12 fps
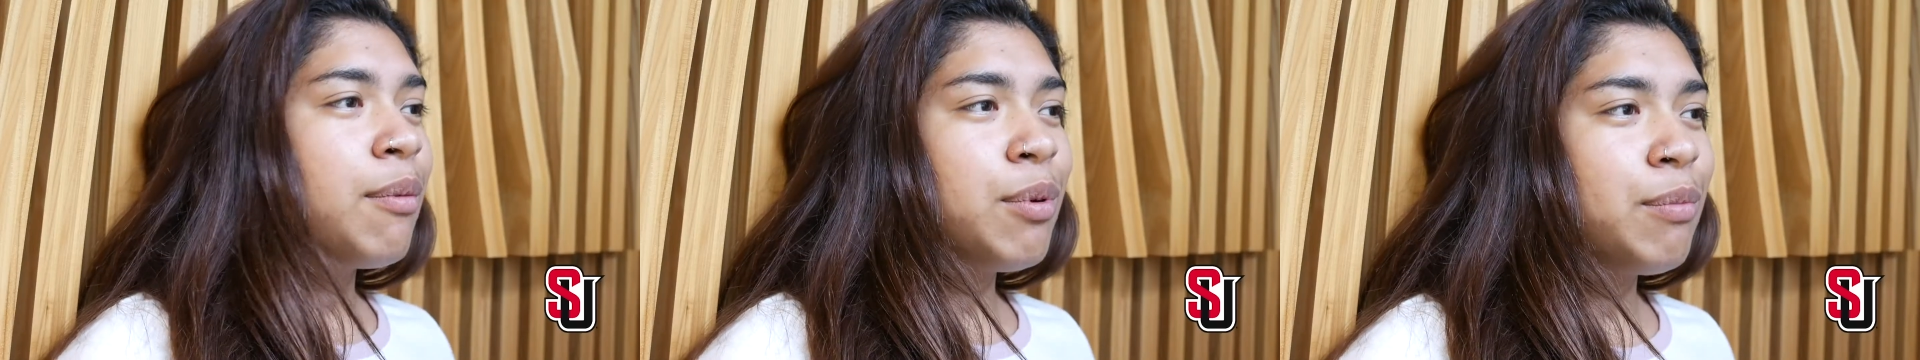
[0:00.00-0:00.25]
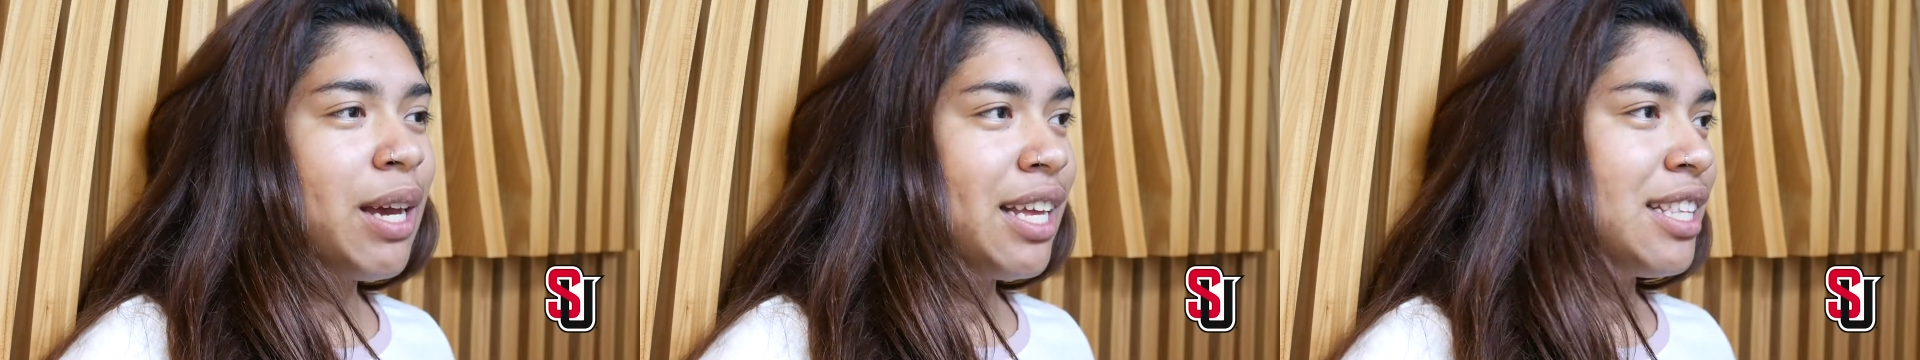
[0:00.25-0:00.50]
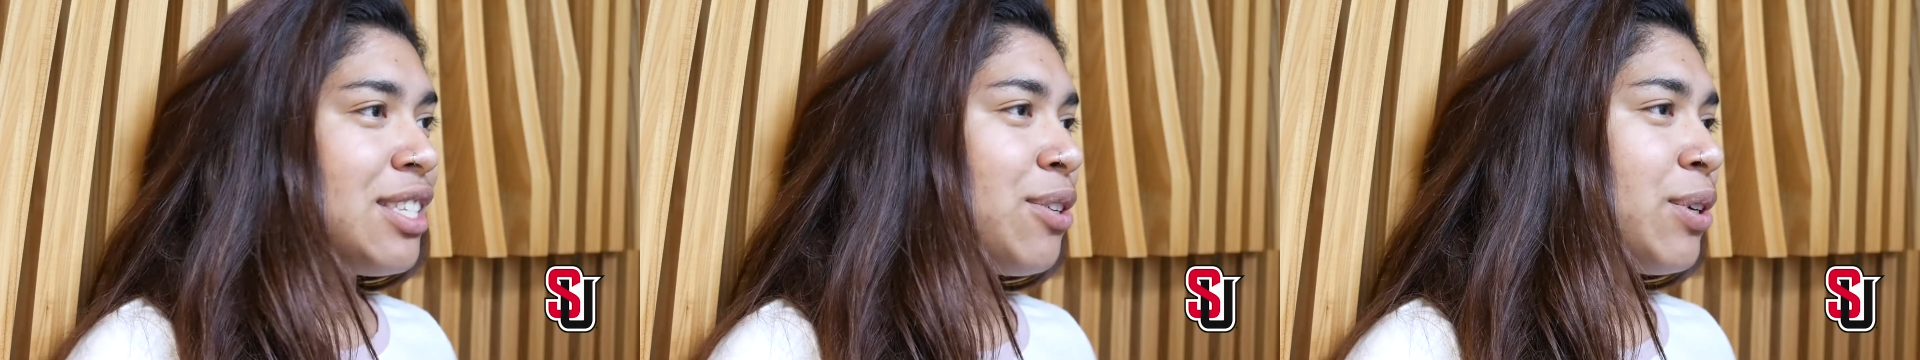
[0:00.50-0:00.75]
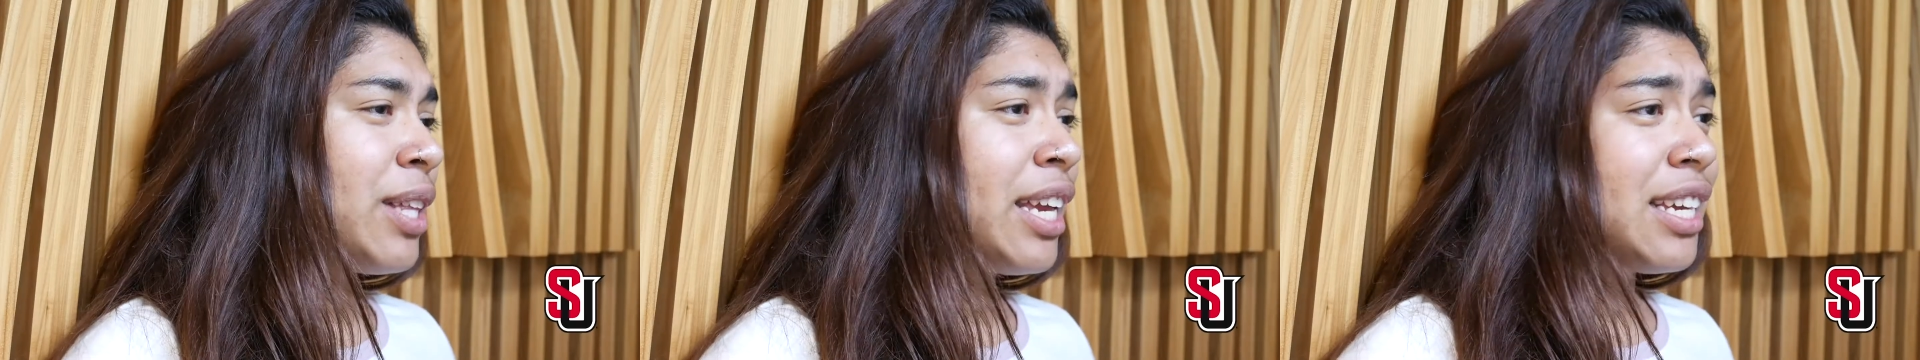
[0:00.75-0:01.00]
couple
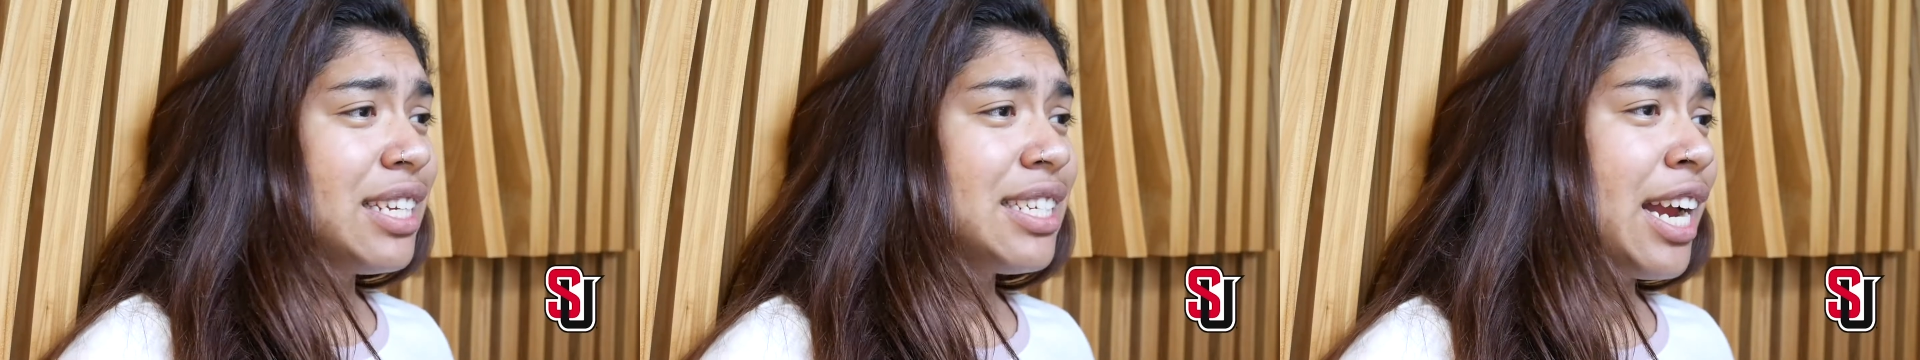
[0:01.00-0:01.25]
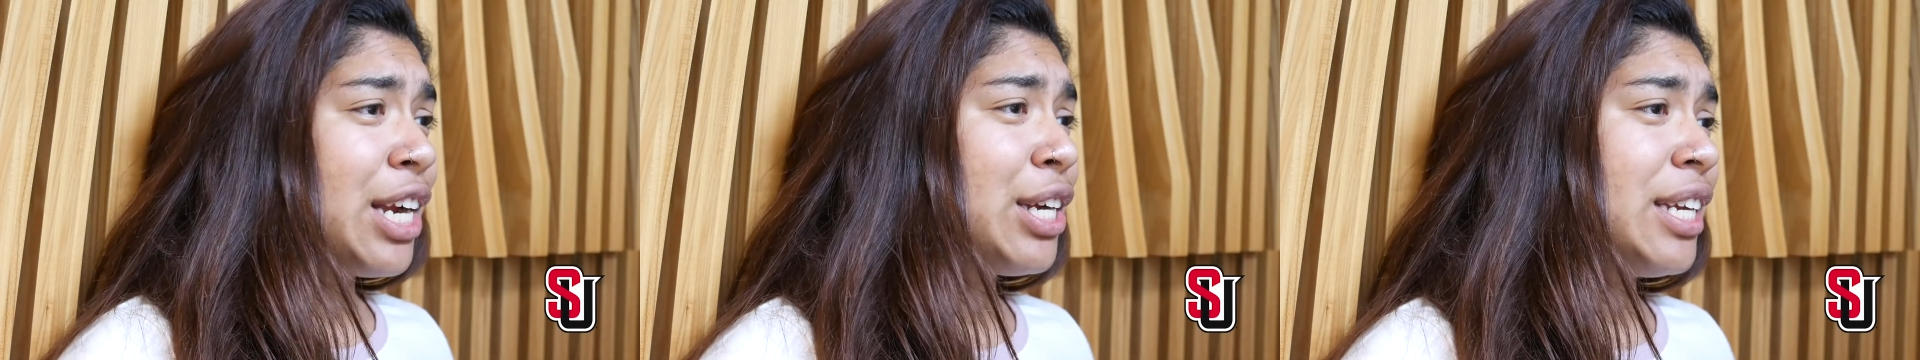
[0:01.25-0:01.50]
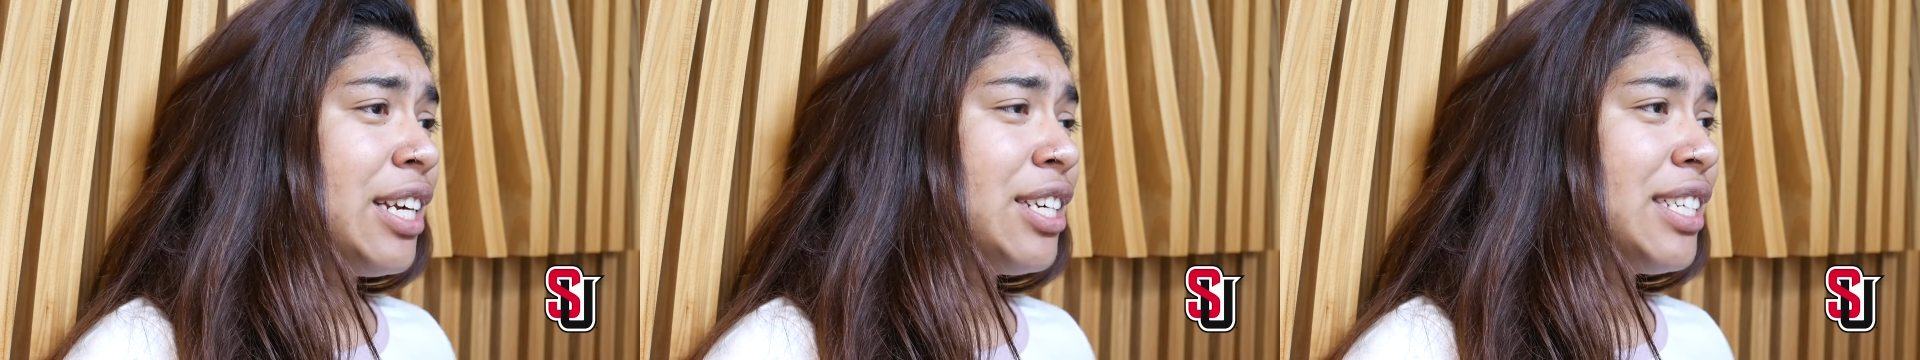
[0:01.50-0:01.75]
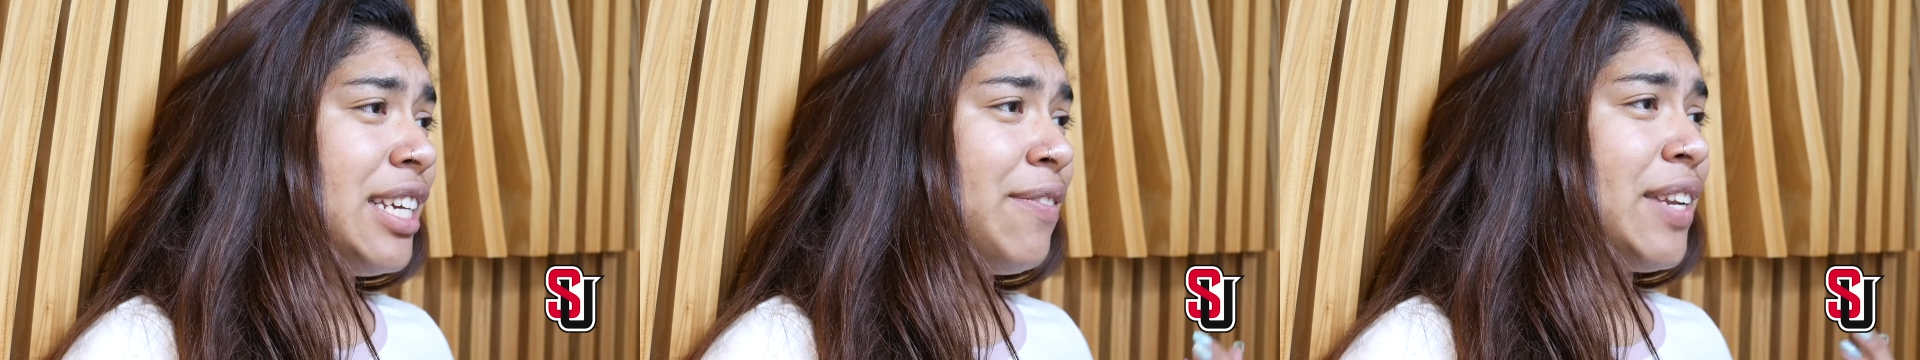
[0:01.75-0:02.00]
months or like an entire
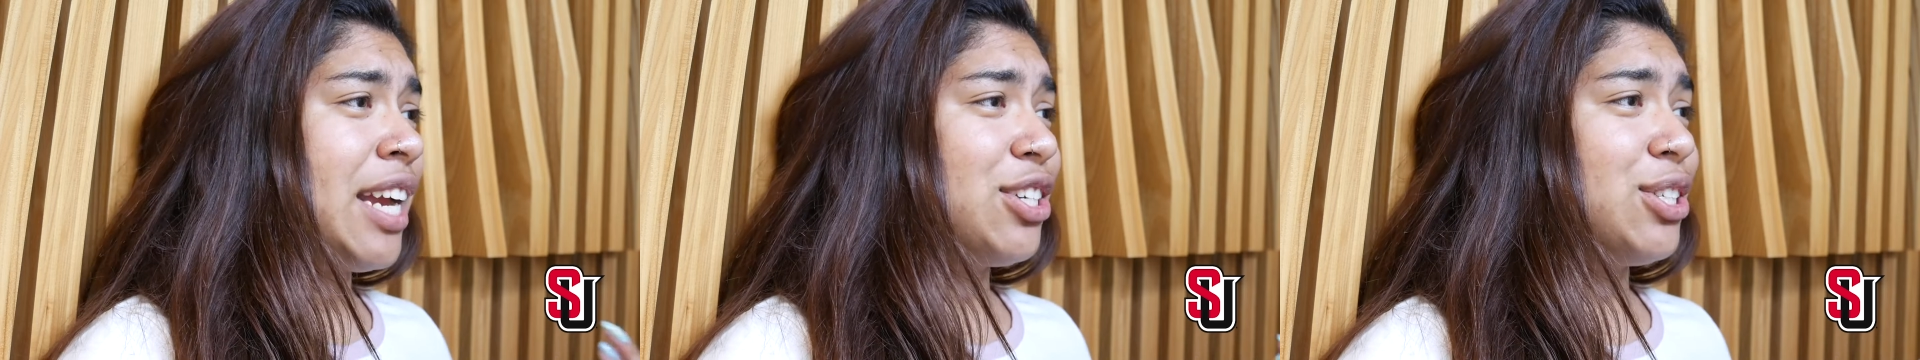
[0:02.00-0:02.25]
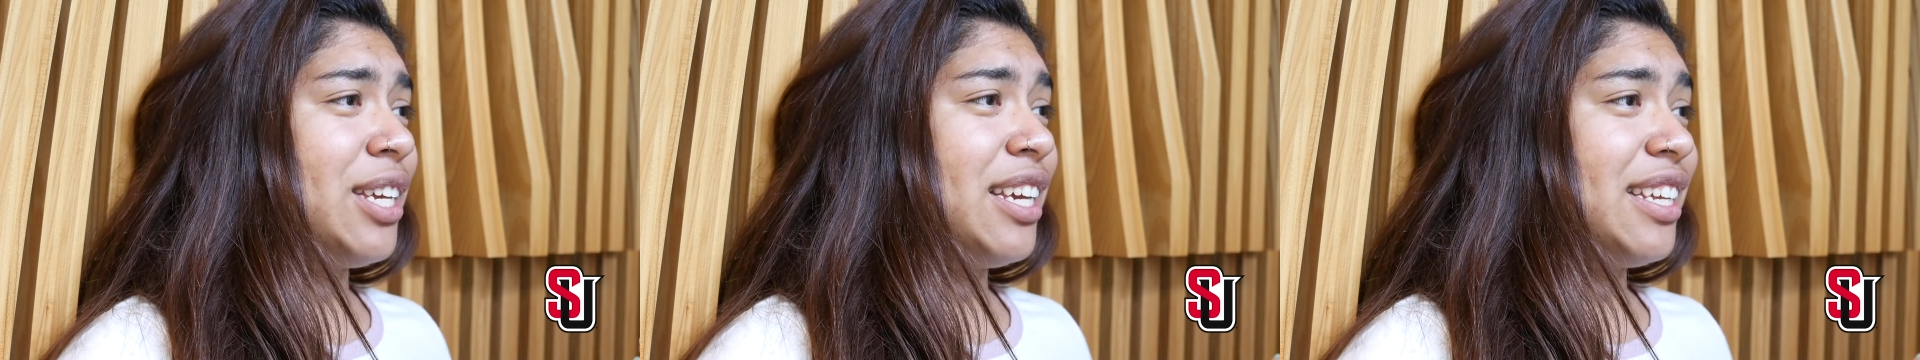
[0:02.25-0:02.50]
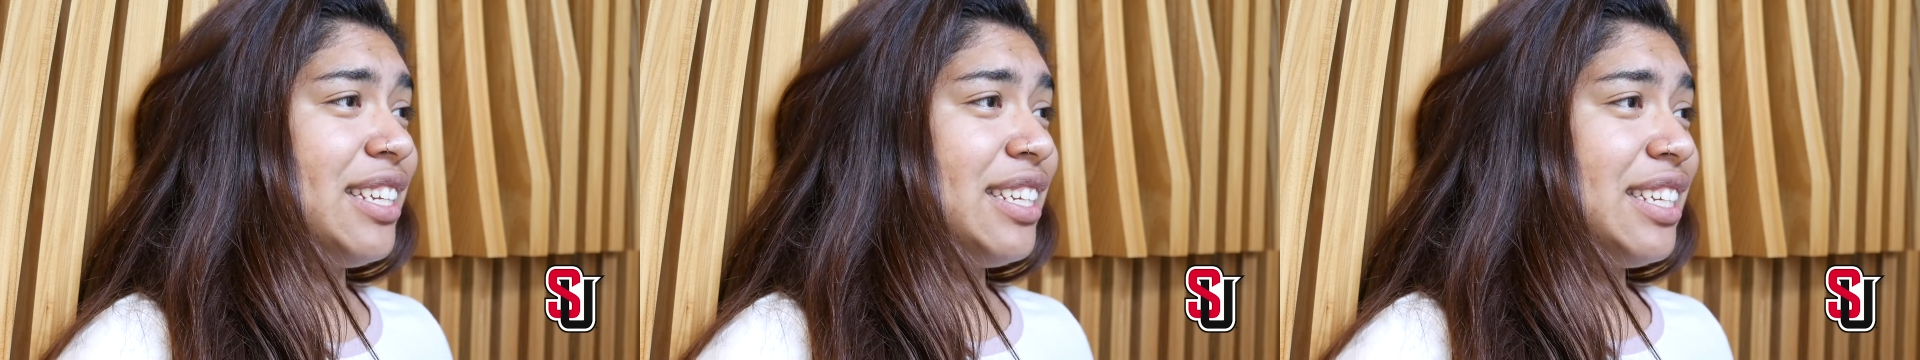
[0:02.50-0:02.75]
year to even actually